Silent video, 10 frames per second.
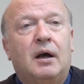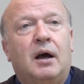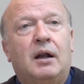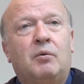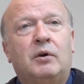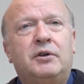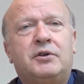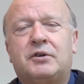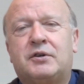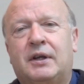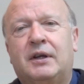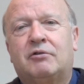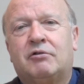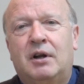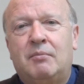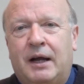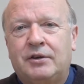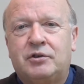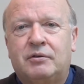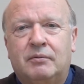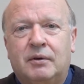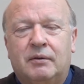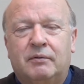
And I want you to just think, try and imagine